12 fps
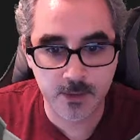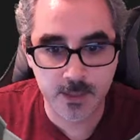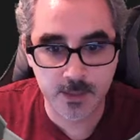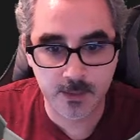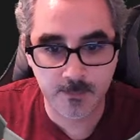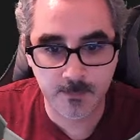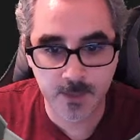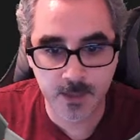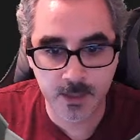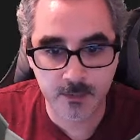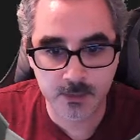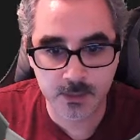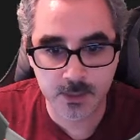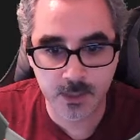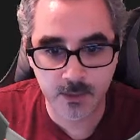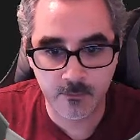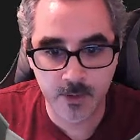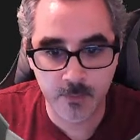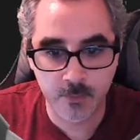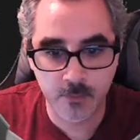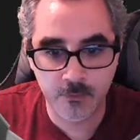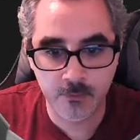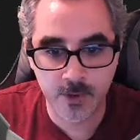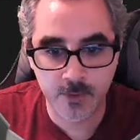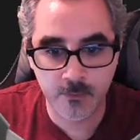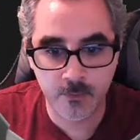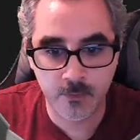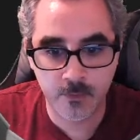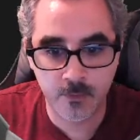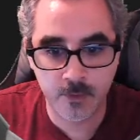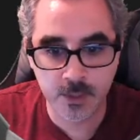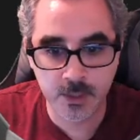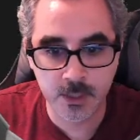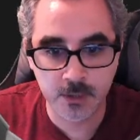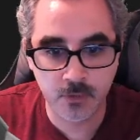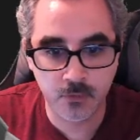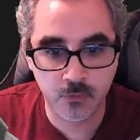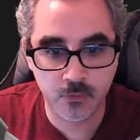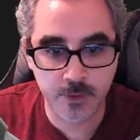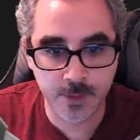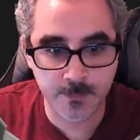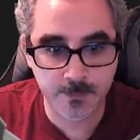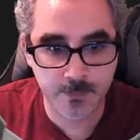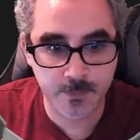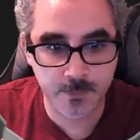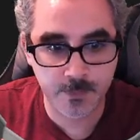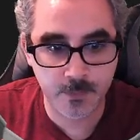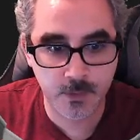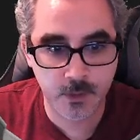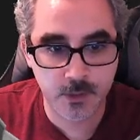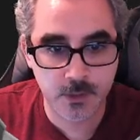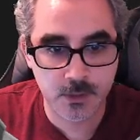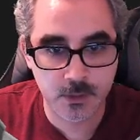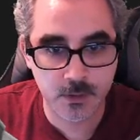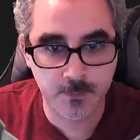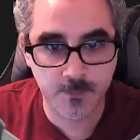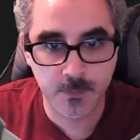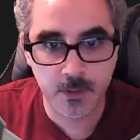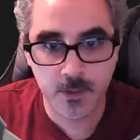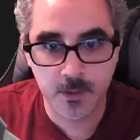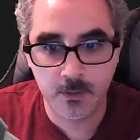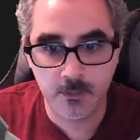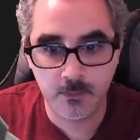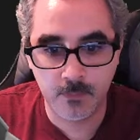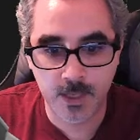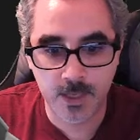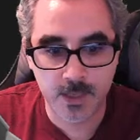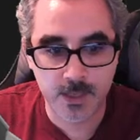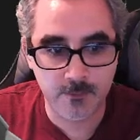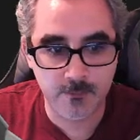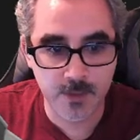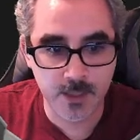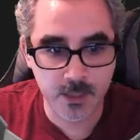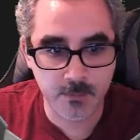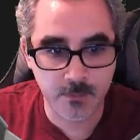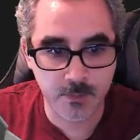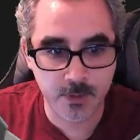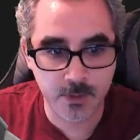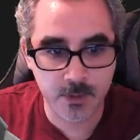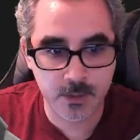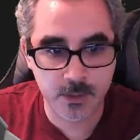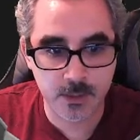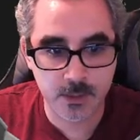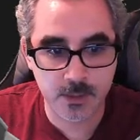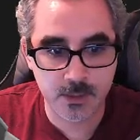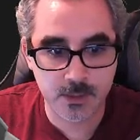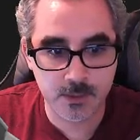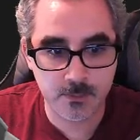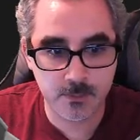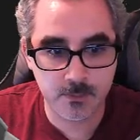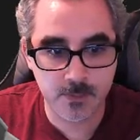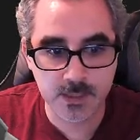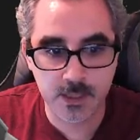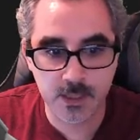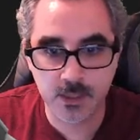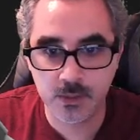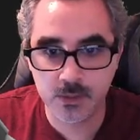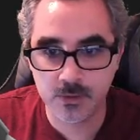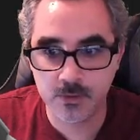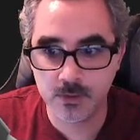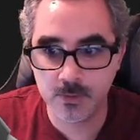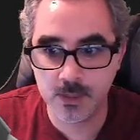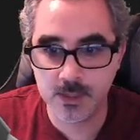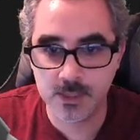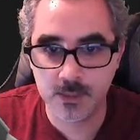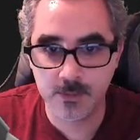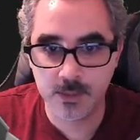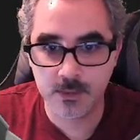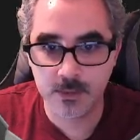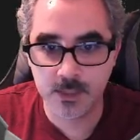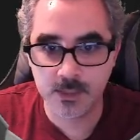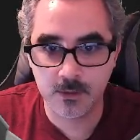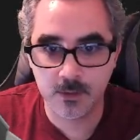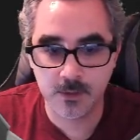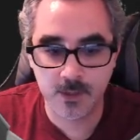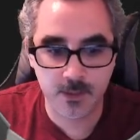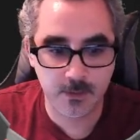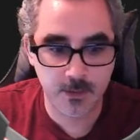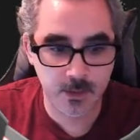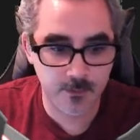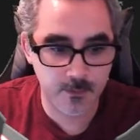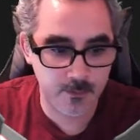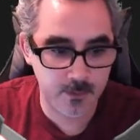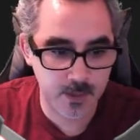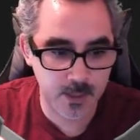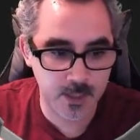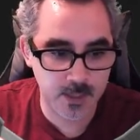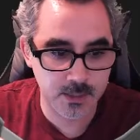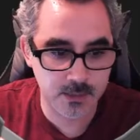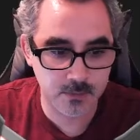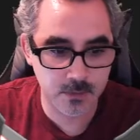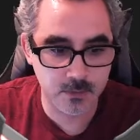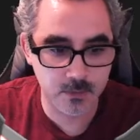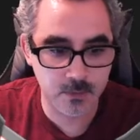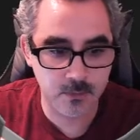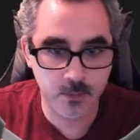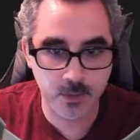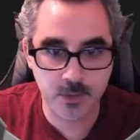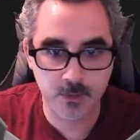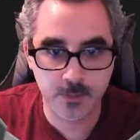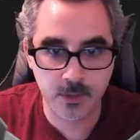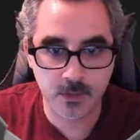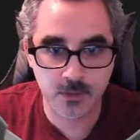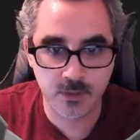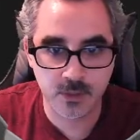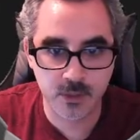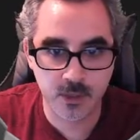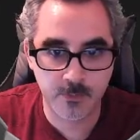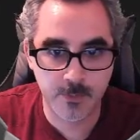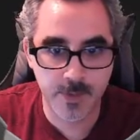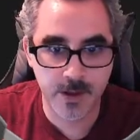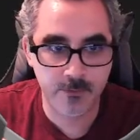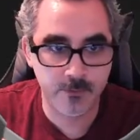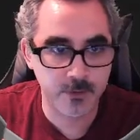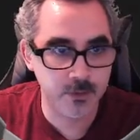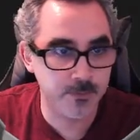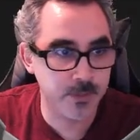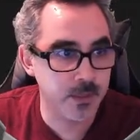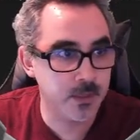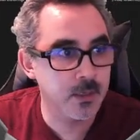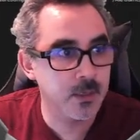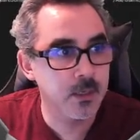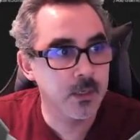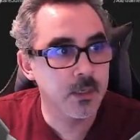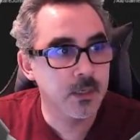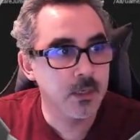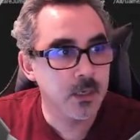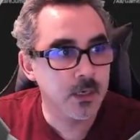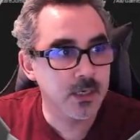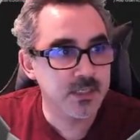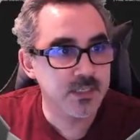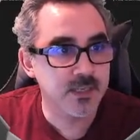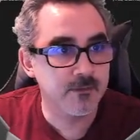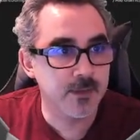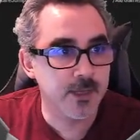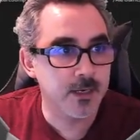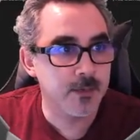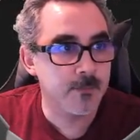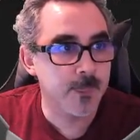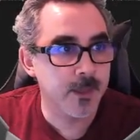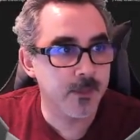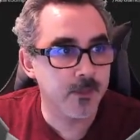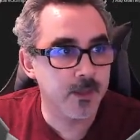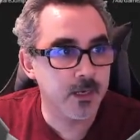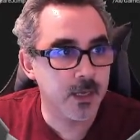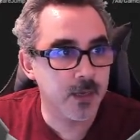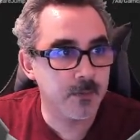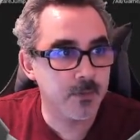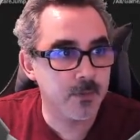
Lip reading: And I'll say remove frame 14 to 40. So my beginning point is basically just going to be this animation. That's the only thing he's going to do when jumping. So it's going to prepare for jumping. I'm going to save that. And then I'm going to